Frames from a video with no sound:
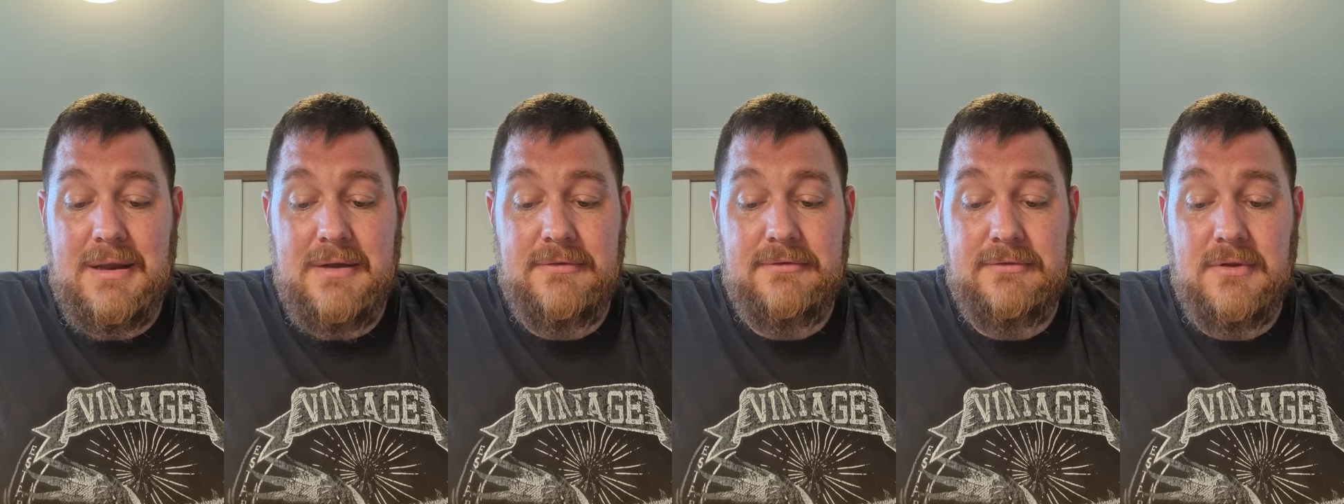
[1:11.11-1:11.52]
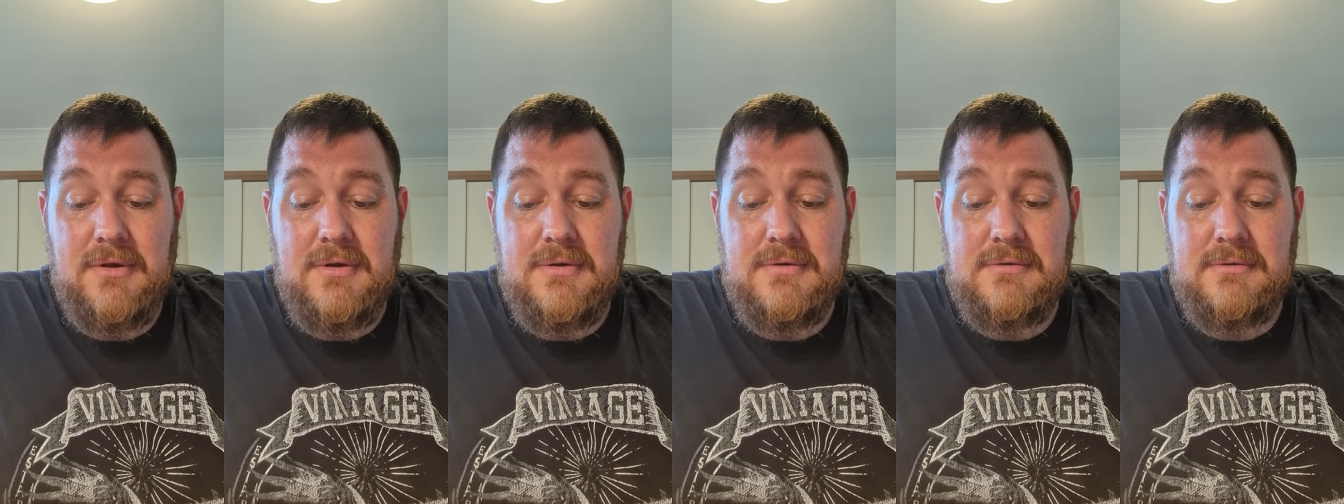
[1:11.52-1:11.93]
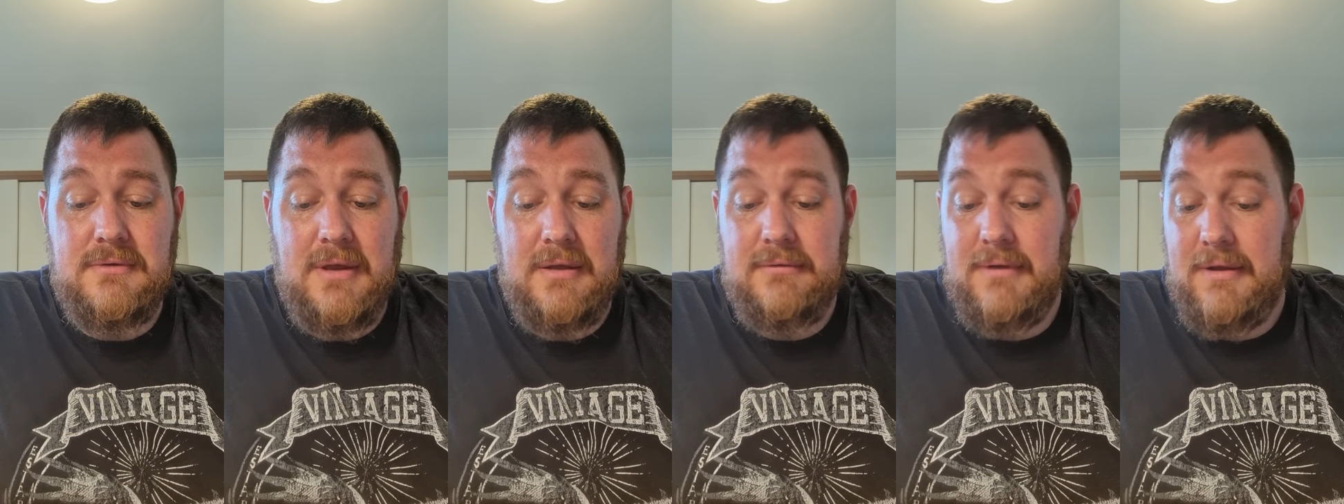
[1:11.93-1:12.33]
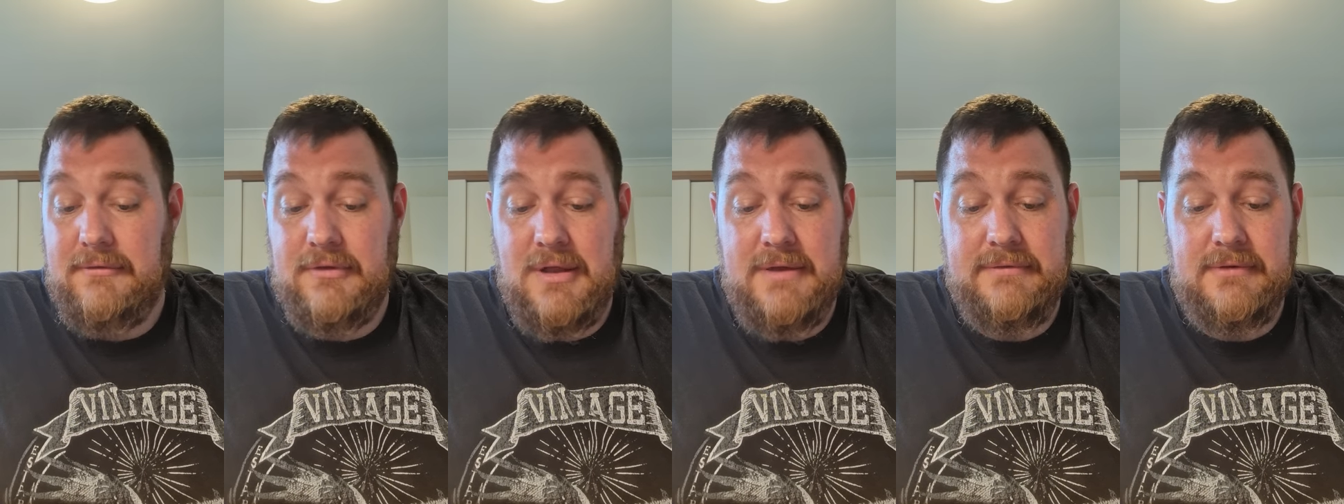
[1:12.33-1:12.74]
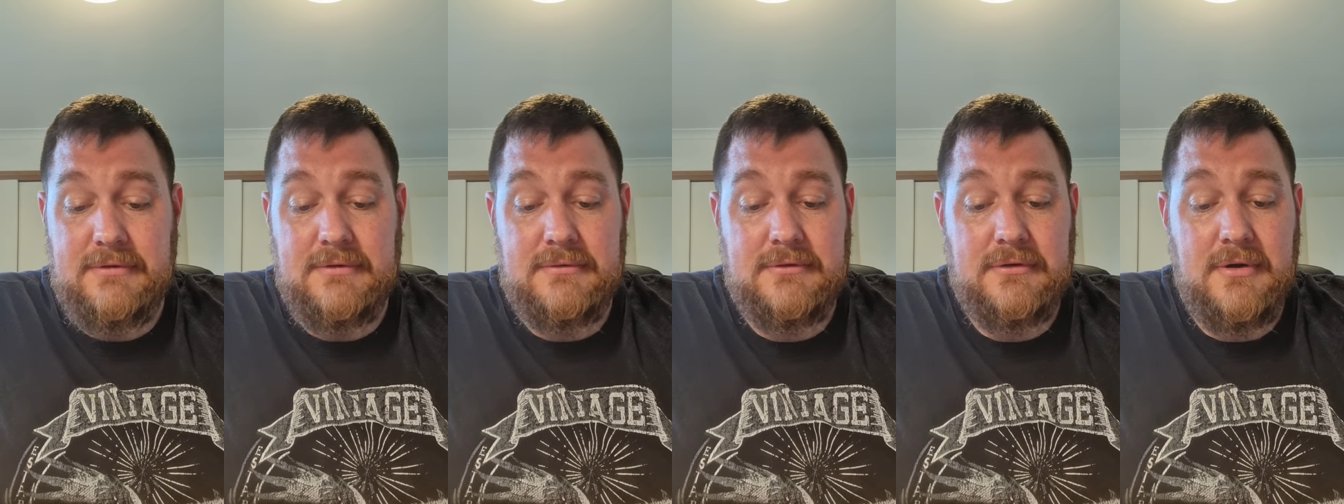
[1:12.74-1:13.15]
airflows and, and
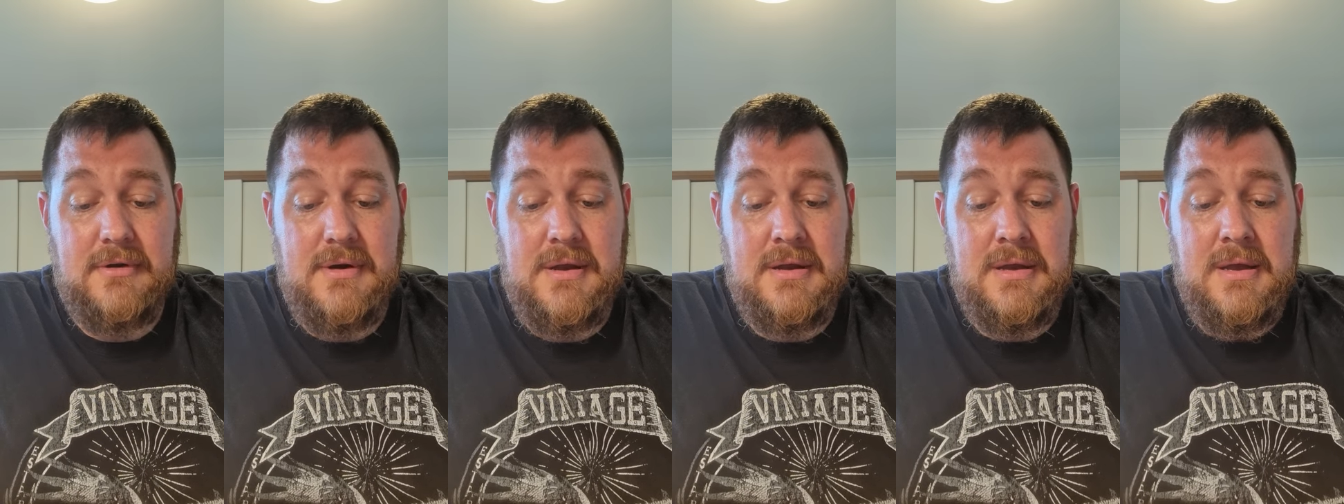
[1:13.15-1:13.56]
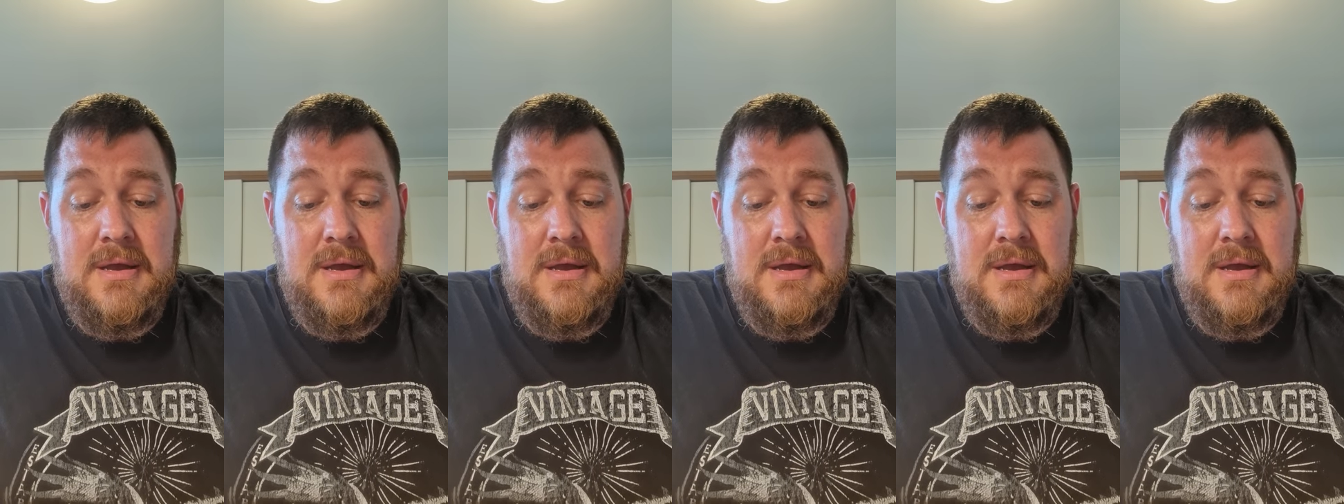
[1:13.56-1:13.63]
flavors, sorry.